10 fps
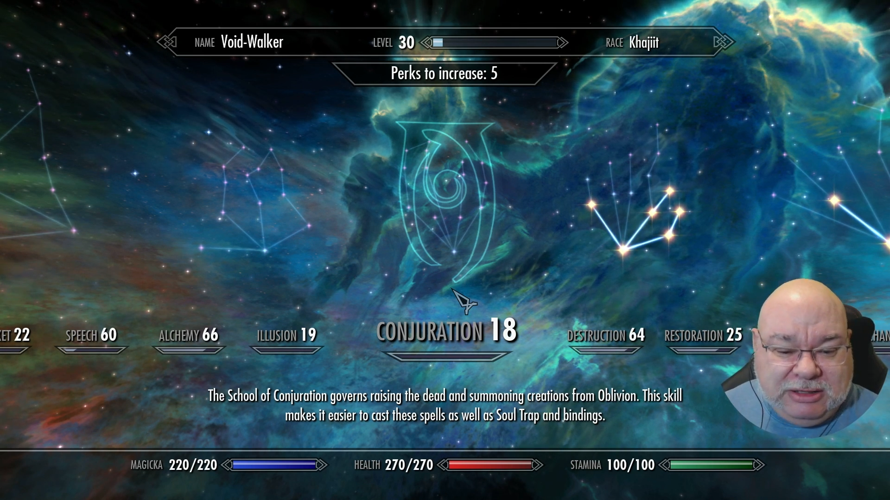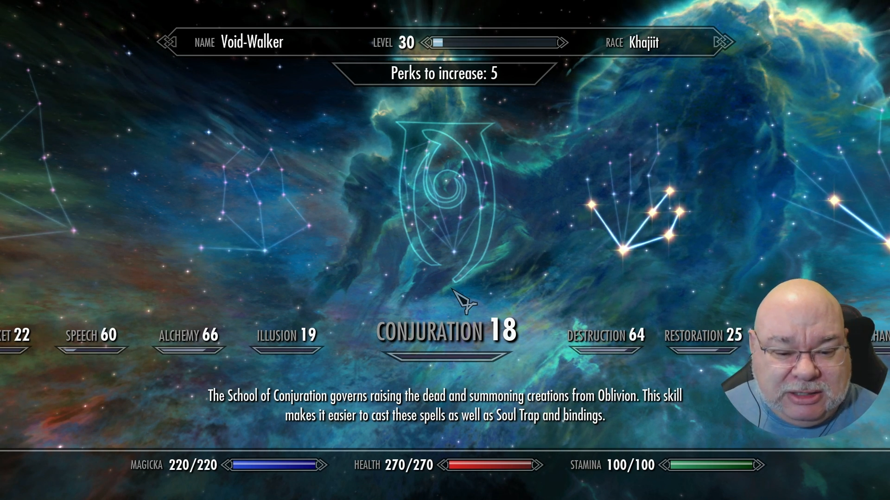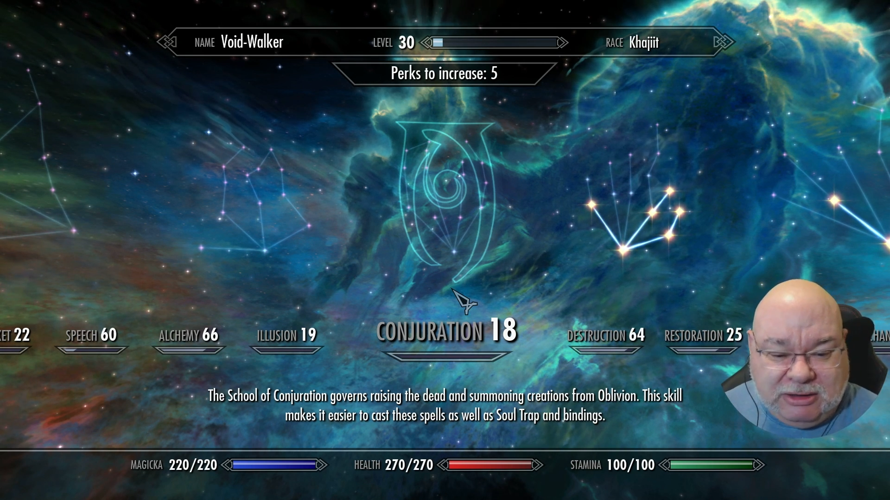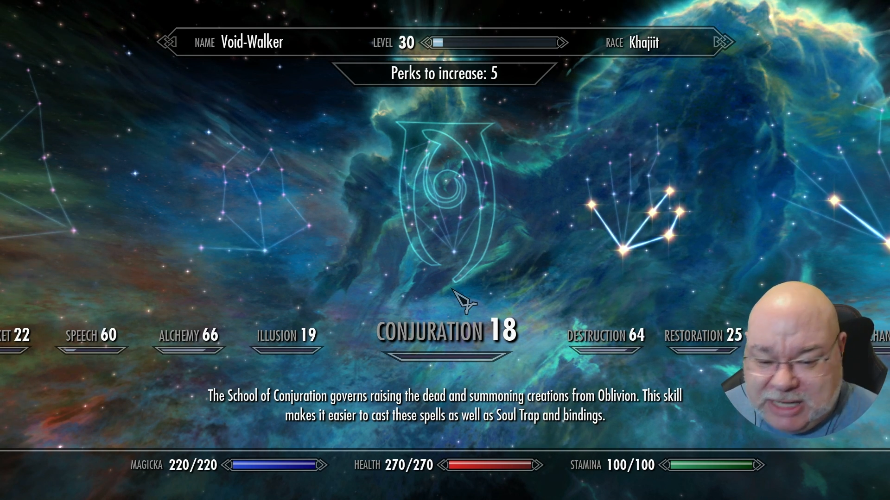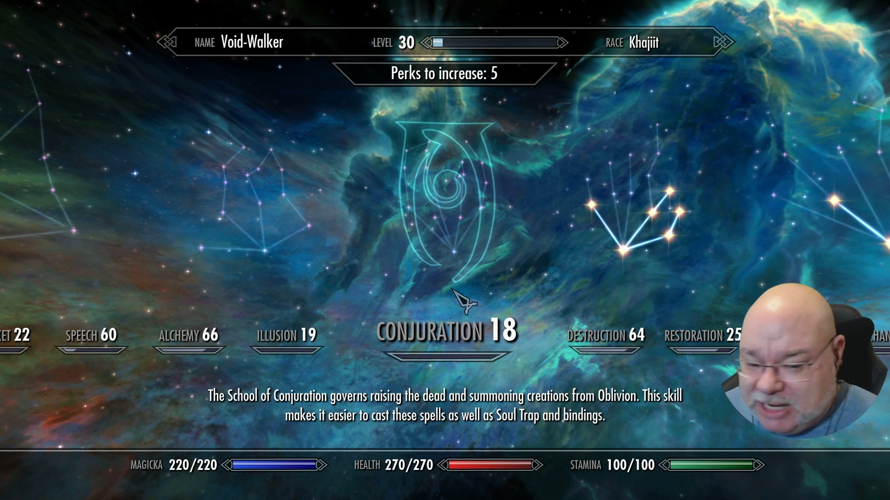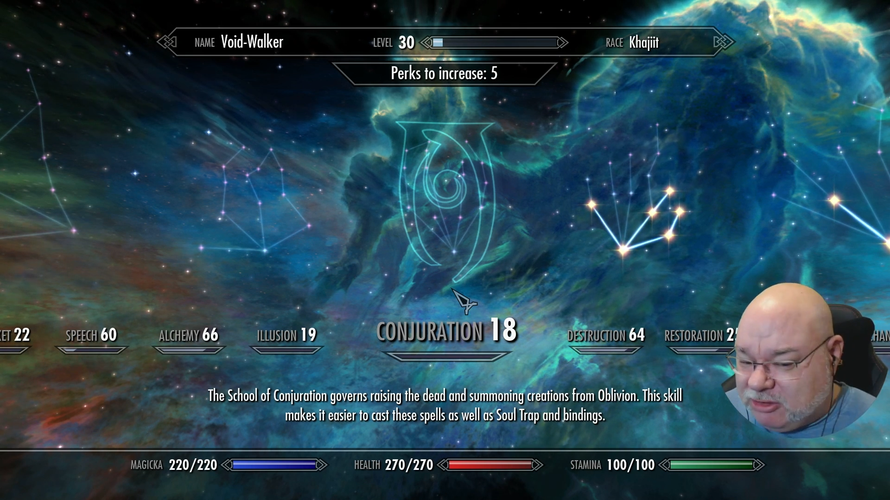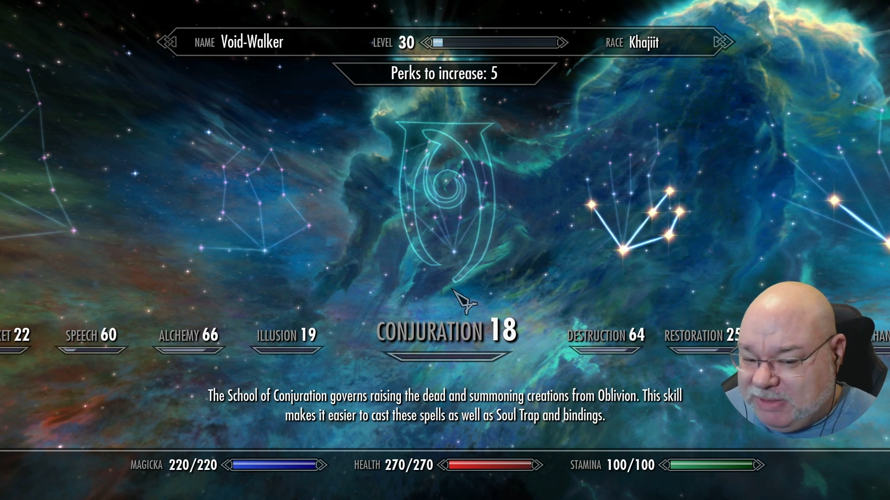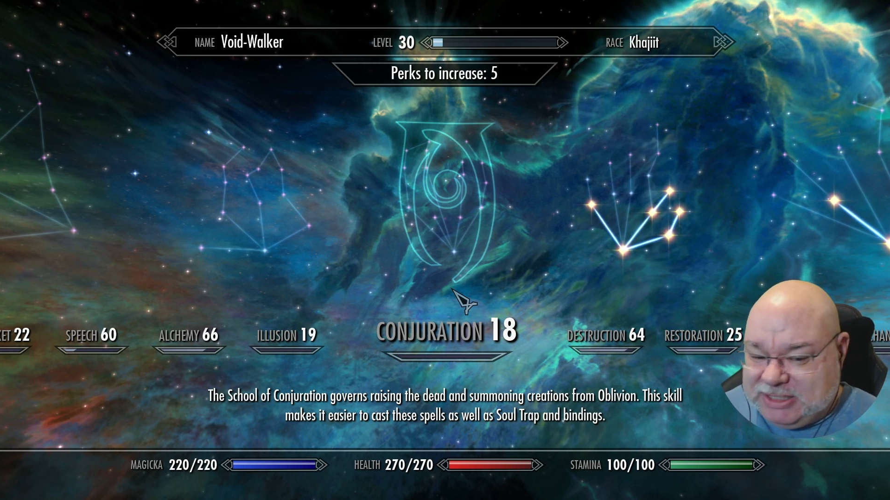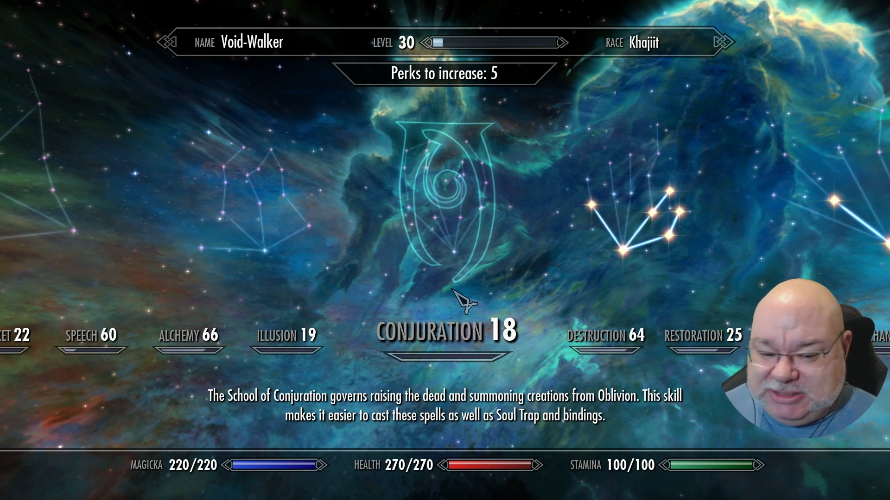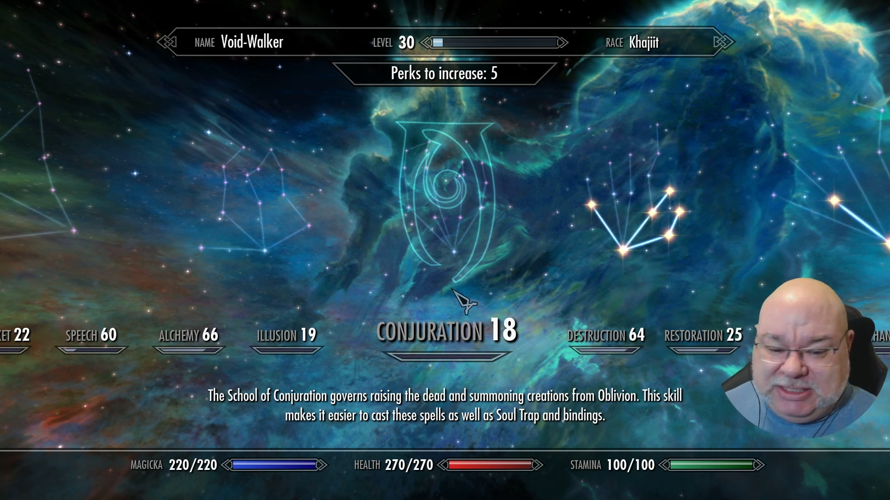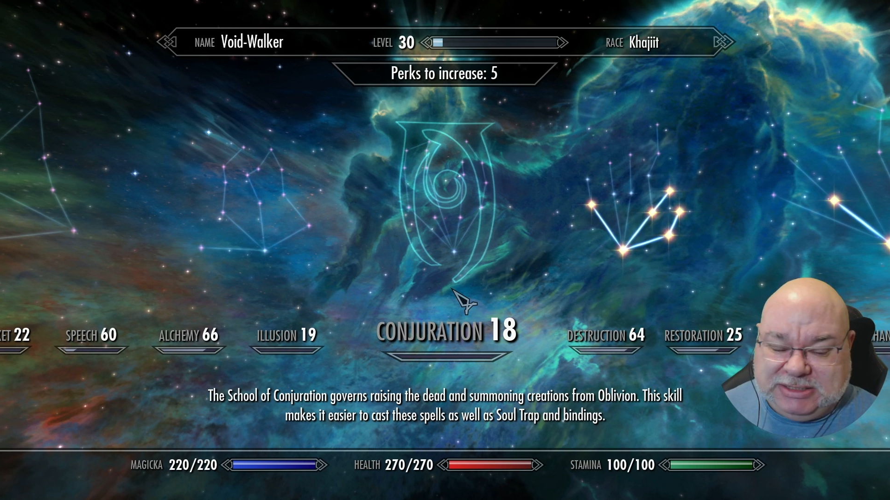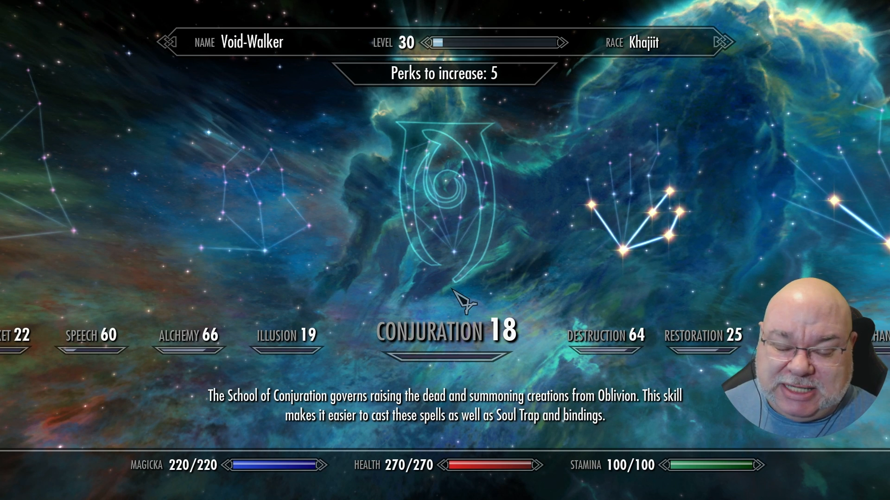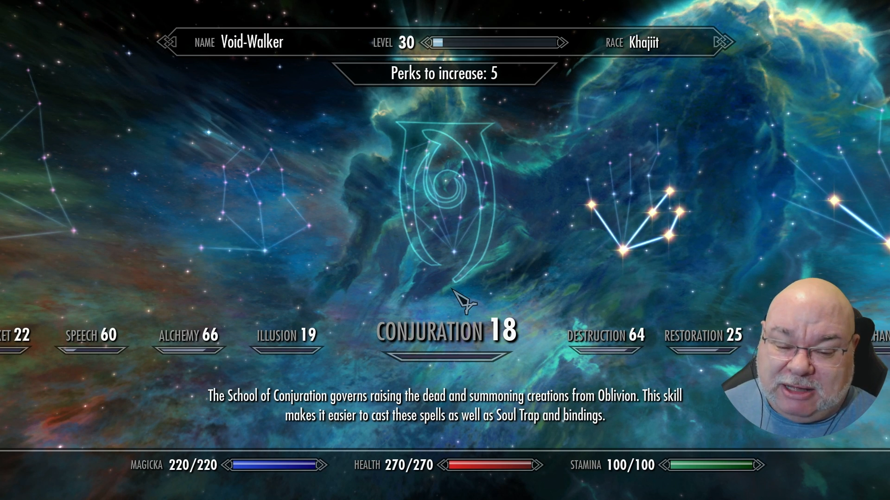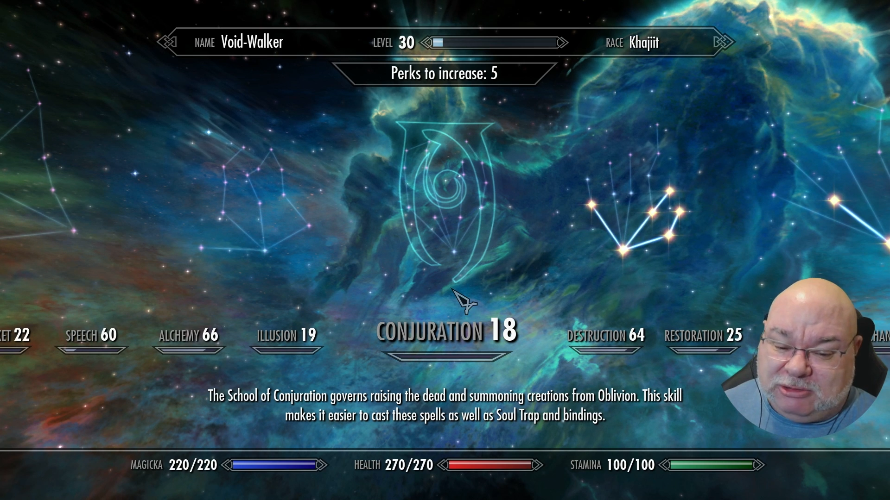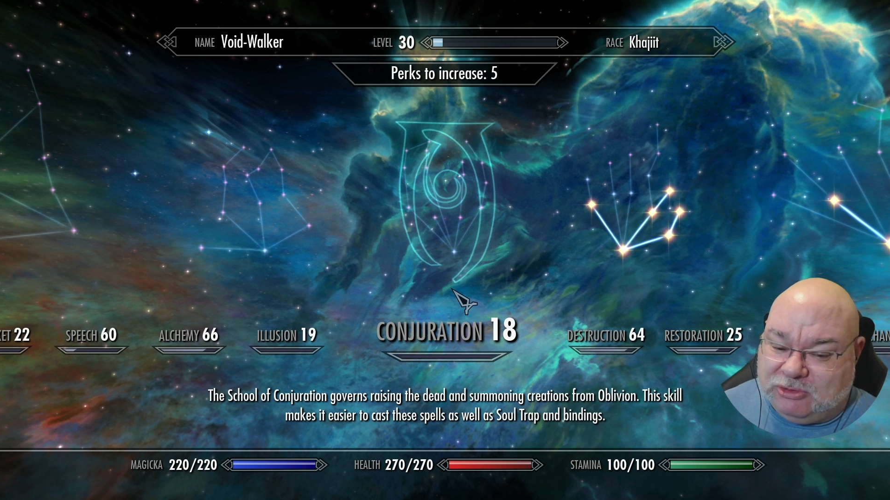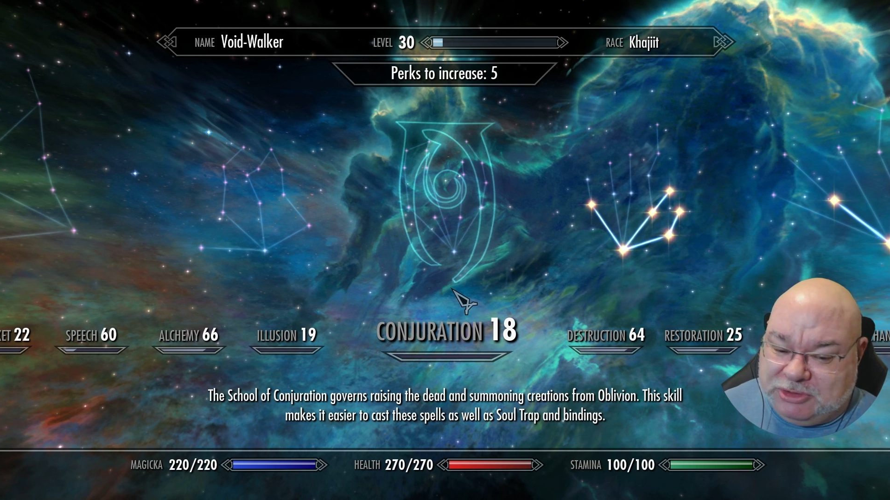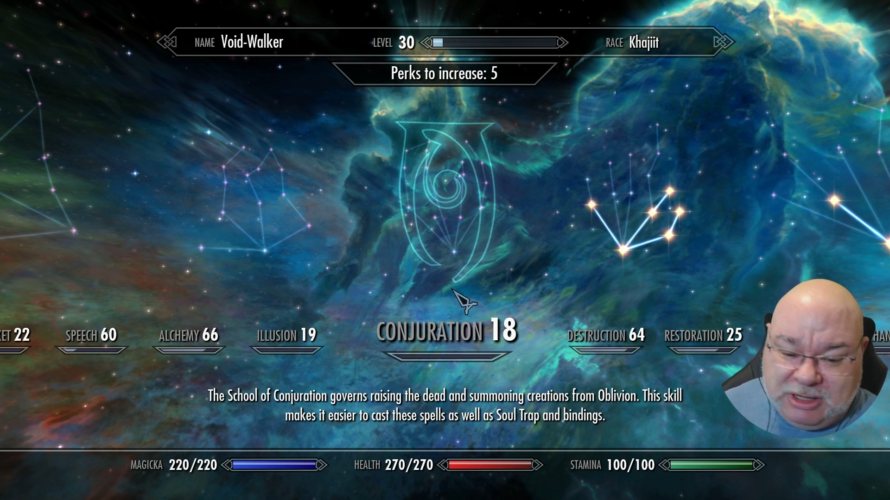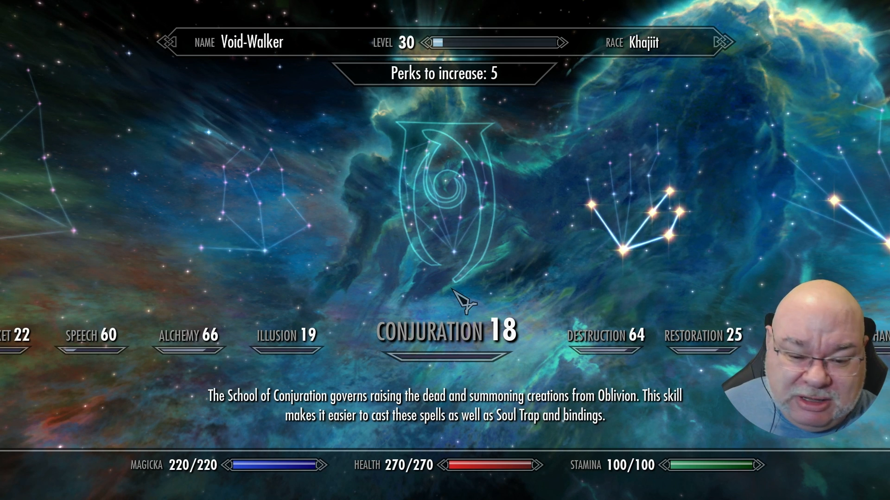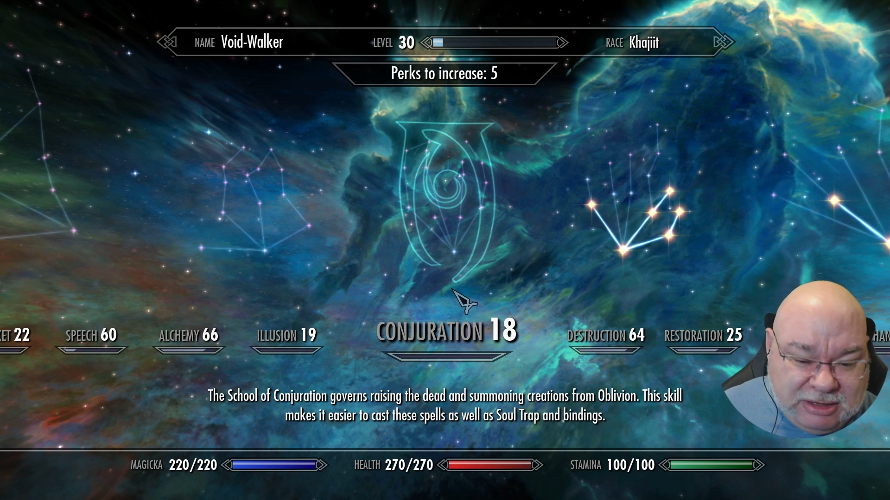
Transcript: you know, necromancy is outlawed.